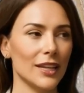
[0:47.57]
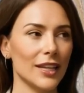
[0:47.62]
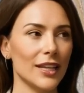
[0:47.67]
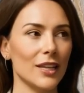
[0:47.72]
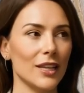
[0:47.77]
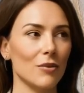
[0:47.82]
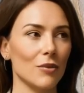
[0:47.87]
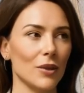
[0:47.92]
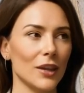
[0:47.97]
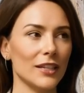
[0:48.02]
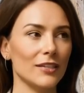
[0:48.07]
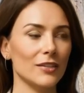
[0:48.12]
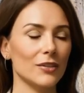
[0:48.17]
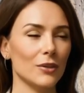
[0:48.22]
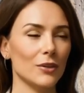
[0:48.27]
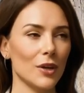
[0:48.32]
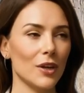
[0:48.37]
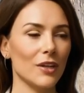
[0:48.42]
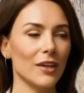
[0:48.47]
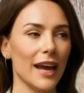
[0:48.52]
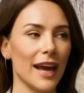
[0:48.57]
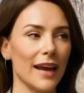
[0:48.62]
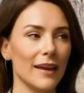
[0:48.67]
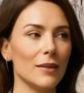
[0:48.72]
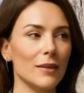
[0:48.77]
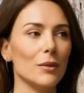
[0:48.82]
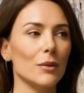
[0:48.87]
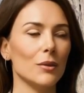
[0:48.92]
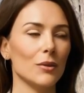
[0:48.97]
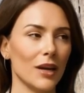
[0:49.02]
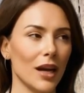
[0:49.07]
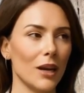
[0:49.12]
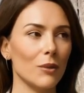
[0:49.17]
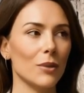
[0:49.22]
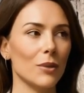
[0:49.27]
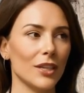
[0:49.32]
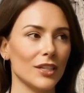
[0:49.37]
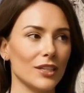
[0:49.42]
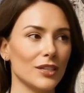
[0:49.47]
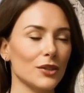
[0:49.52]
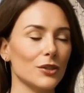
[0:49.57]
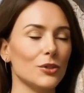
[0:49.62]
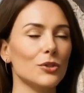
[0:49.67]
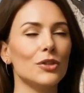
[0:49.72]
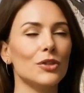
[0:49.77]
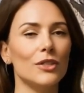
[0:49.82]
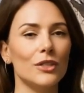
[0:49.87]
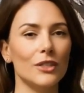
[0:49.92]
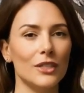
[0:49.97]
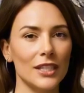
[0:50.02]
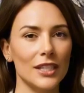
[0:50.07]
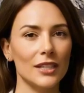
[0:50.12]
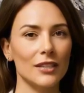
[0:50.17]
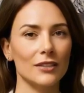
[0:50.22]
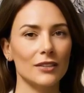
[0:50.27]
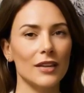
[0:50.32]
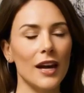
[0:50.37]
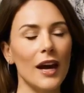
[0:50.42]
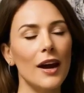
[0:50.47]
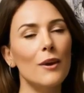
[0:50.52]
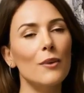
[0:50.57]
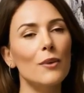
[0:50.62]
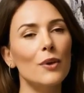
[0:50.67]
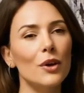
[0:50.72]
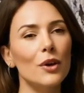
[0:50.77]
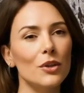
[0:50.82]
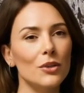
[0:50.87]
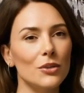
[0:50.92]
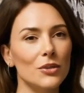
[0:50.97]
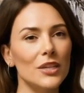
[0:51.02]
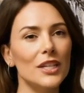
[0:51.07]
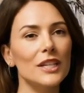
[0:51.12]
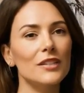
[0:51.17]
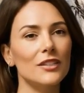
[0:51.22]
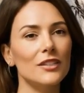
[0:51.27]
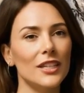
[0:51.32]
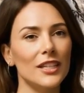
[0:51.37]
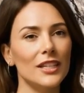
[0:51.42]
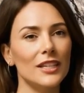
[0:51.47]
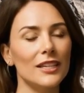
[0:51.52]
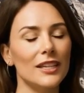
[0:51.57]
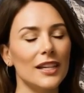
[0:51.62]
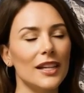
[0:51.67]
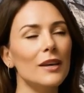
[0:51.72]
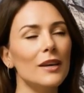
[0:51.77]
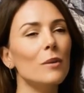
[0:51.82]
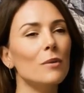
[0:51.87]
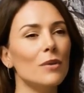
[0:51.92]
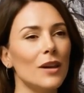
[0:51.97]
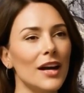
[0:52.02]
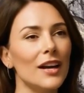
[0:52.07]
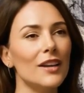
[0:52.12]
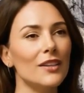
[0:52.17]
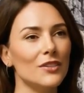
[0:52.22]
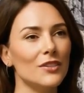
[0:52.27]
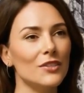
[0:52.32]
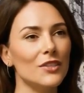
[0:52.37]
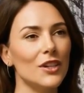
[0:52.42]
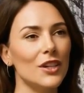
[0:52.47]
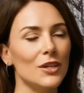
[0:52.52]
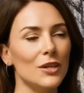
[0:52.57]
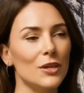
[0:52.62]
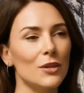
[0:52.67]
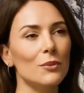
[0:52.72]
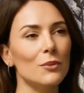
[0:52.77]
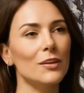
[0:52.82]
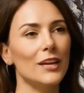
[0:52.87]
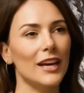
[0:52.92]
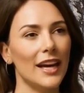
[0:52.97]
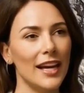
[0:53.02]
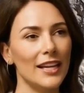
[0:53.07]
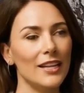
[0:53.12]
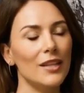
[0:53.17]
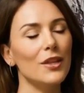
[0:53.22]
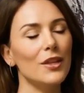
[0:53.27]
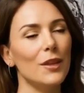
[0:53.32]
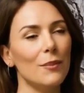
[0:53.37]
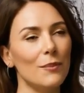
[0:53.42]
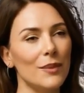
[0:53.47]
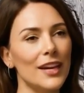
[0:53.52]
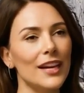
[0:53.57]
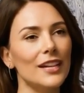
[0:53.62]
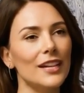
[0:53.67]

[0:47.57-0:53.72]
You see, most of what we were taught about stimulation in our younger years doesn't work in our 60s and 70s.